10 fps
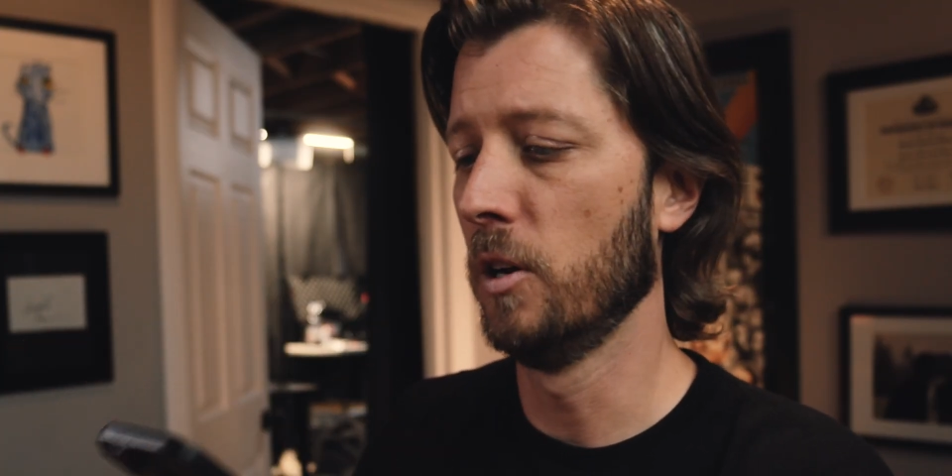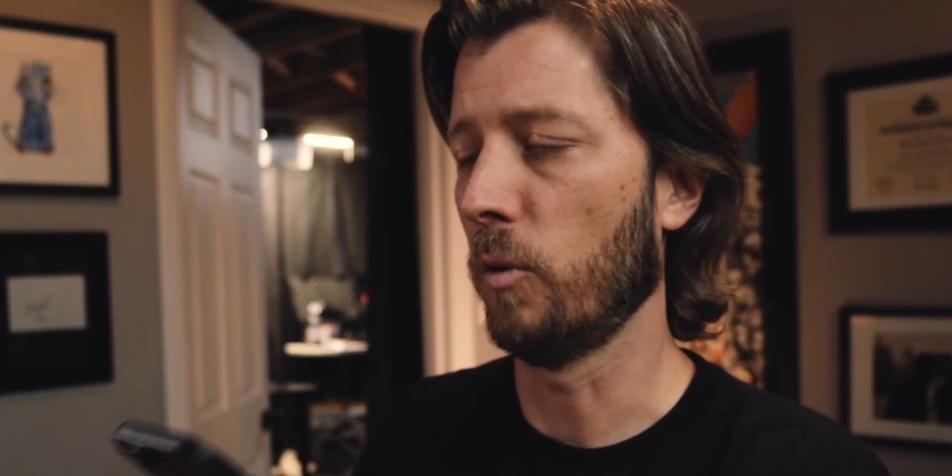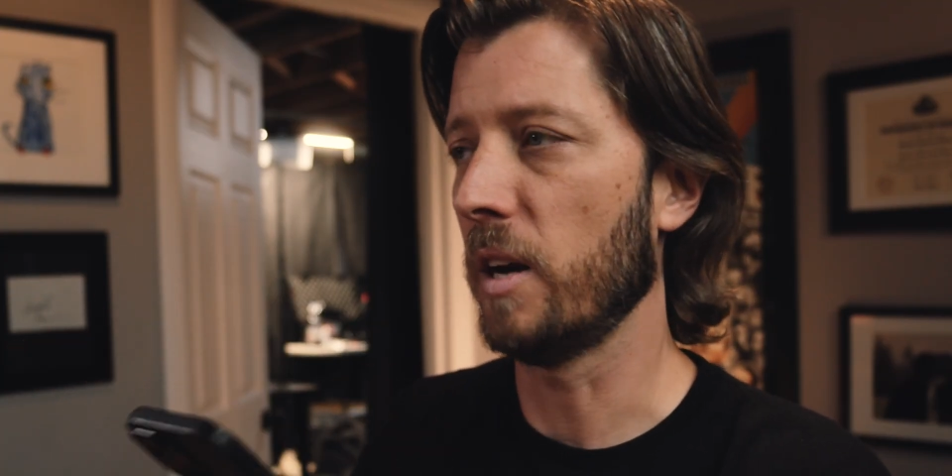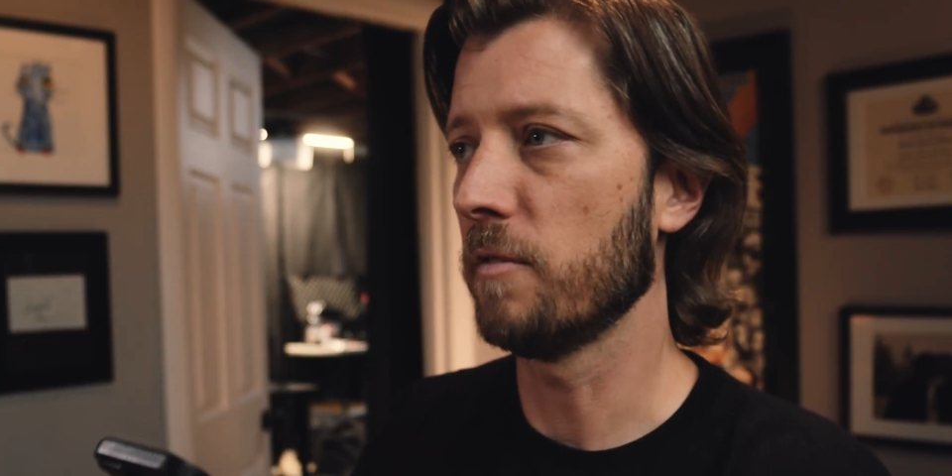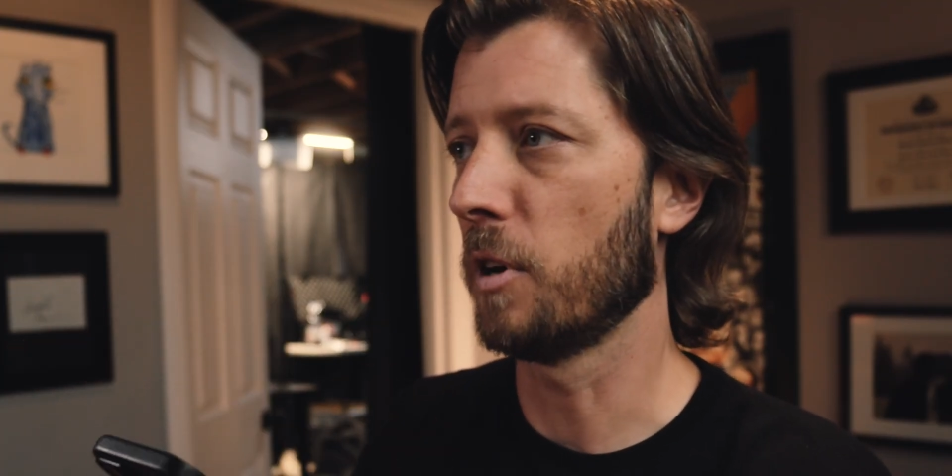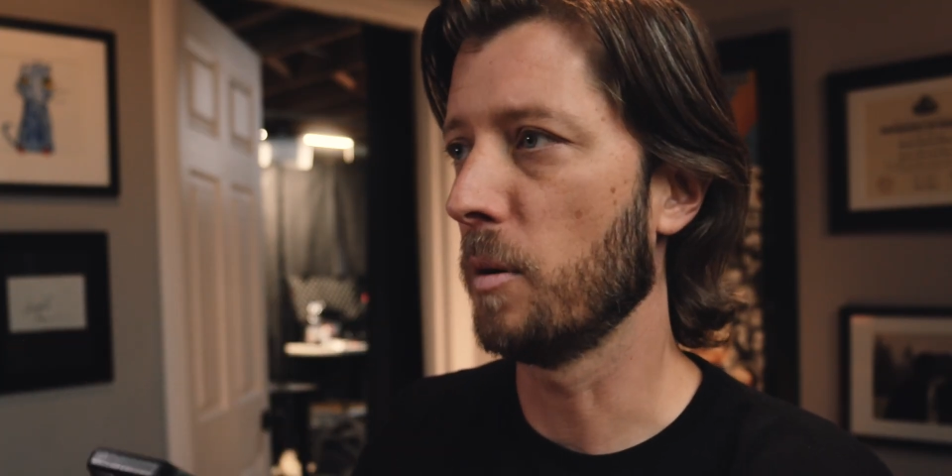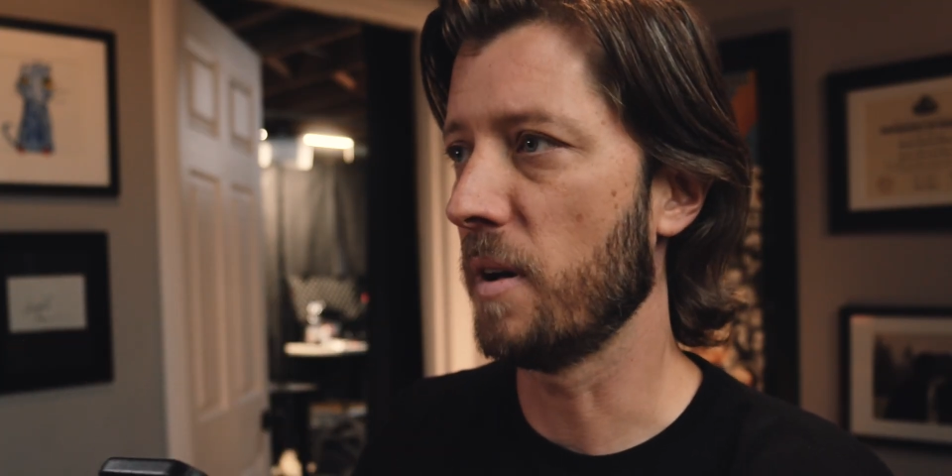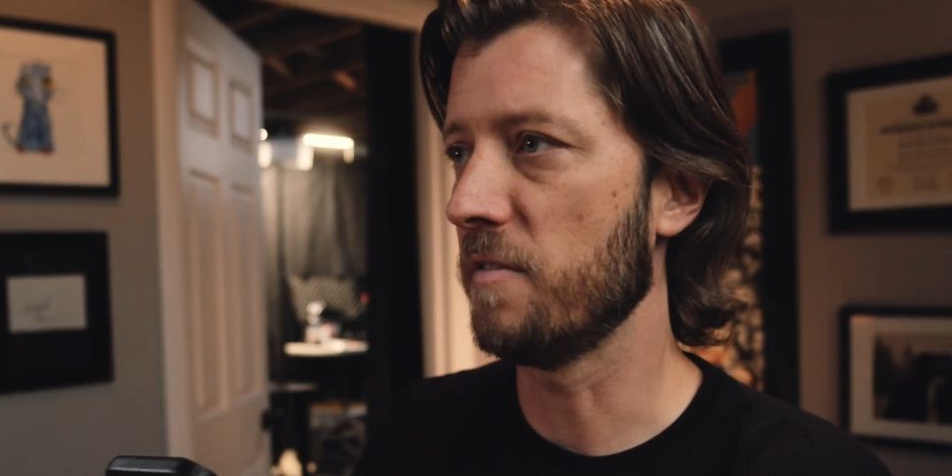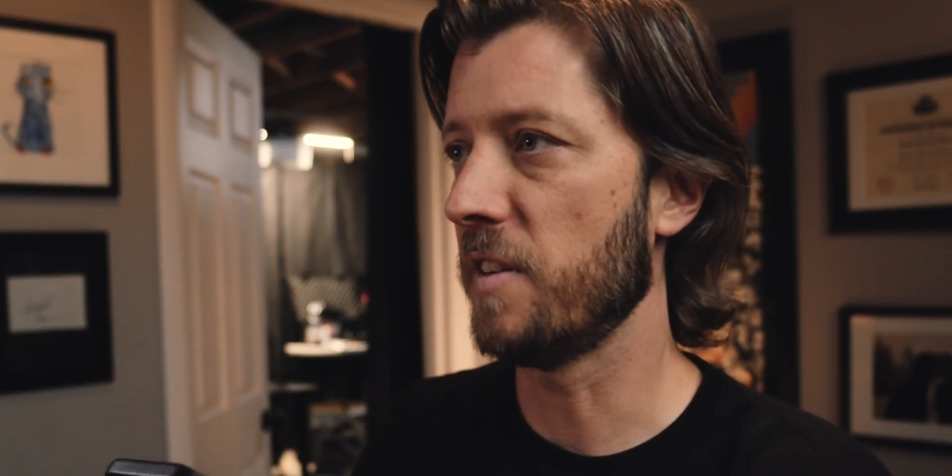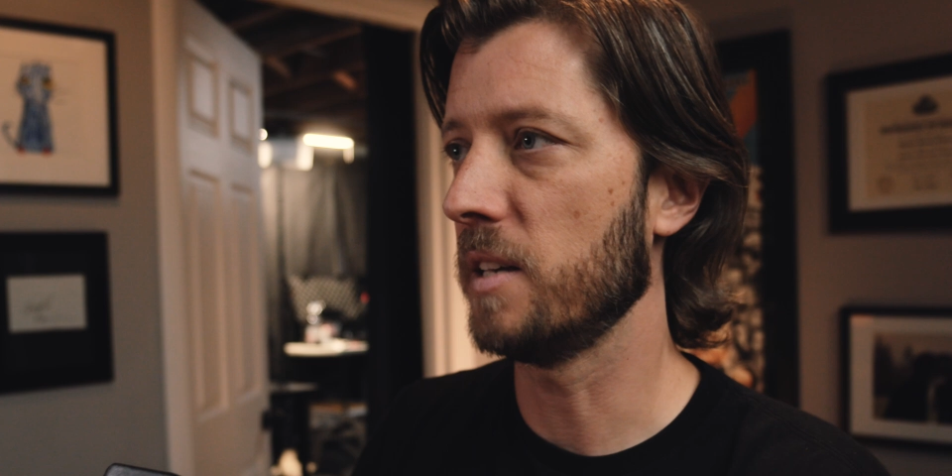right in front of
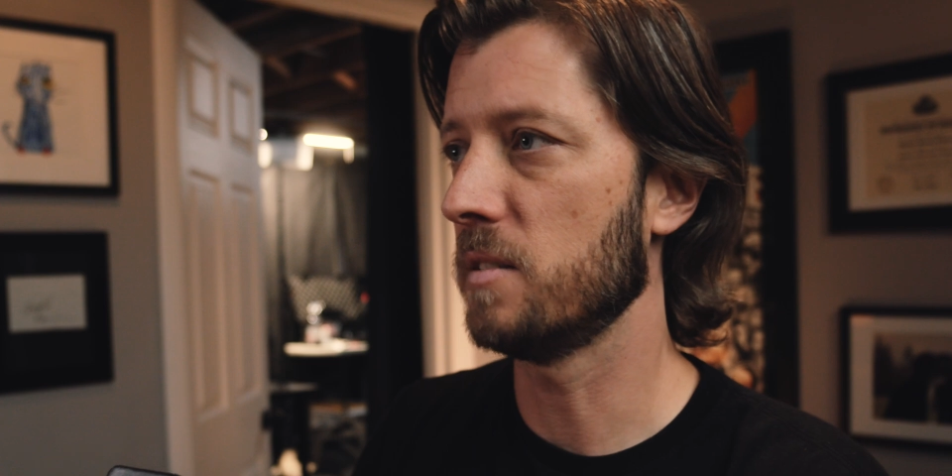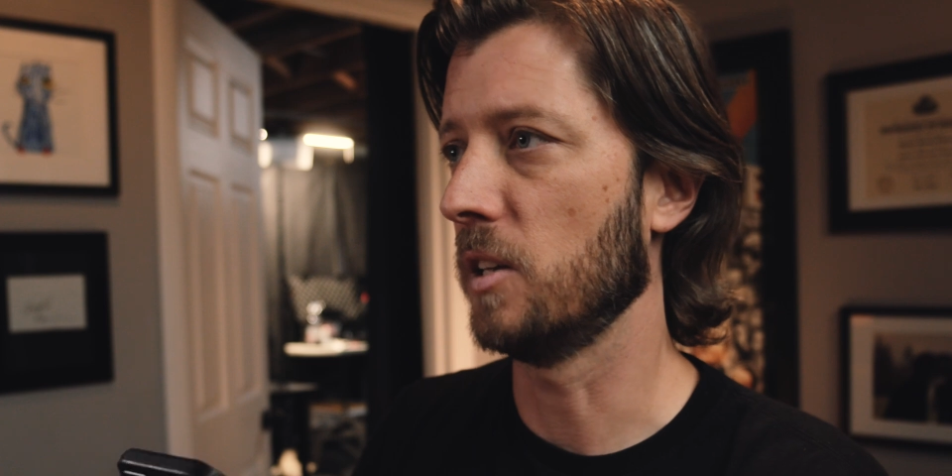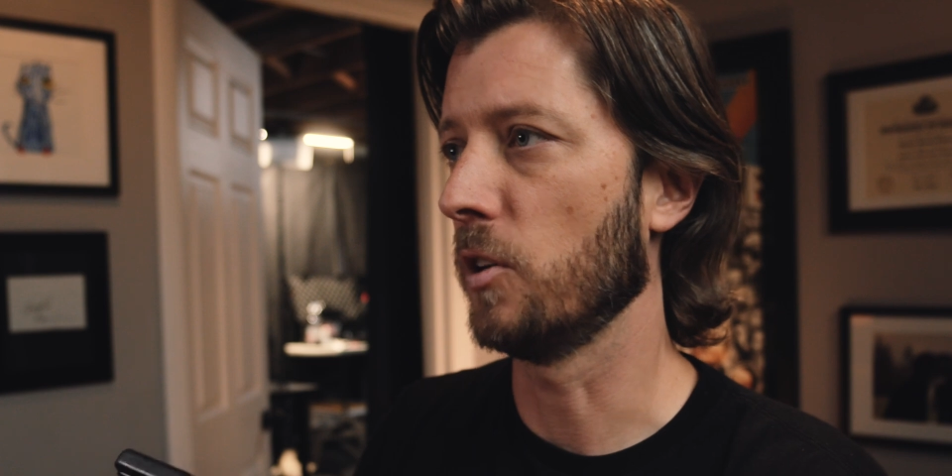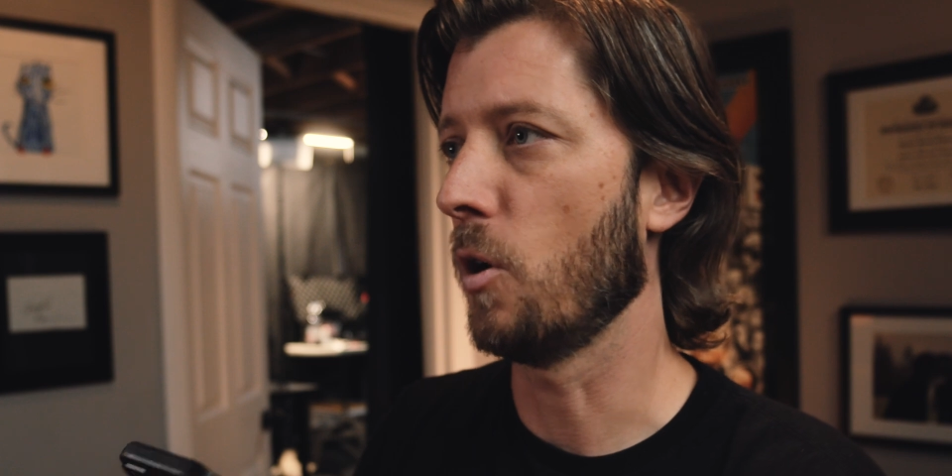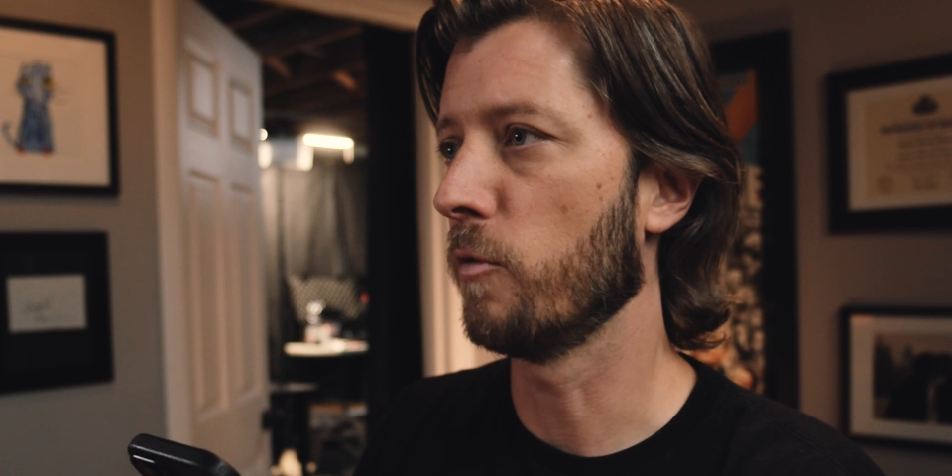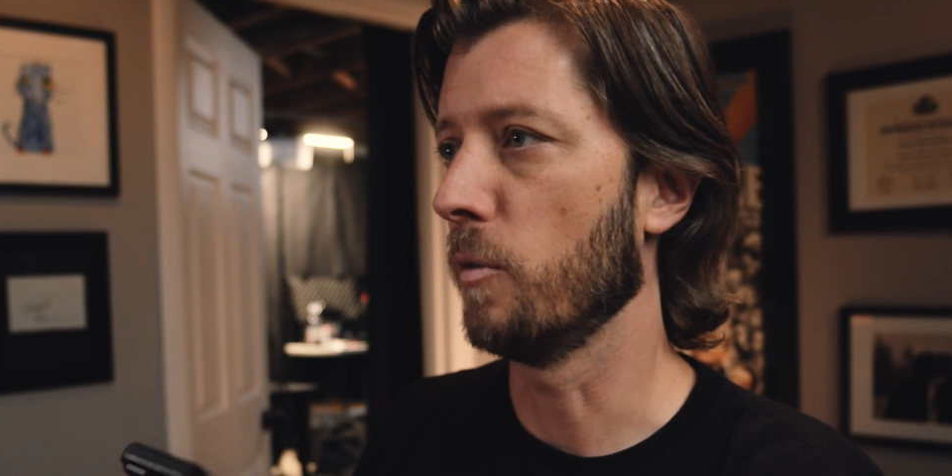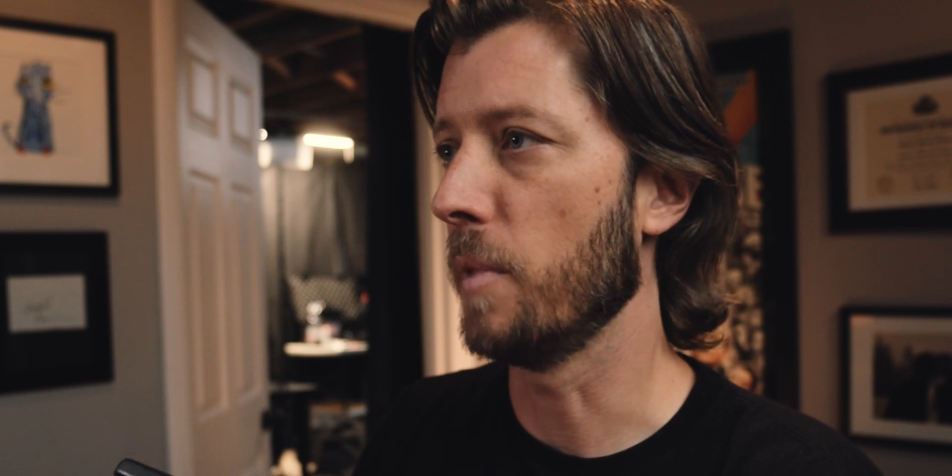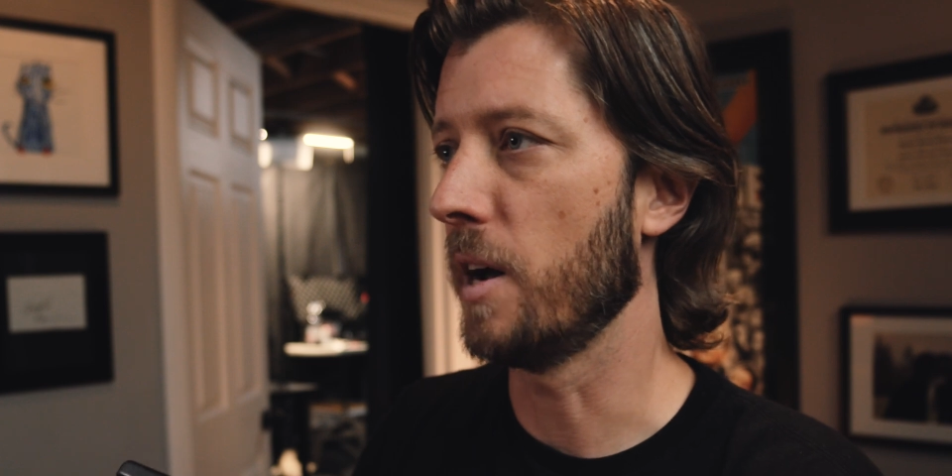my face and go from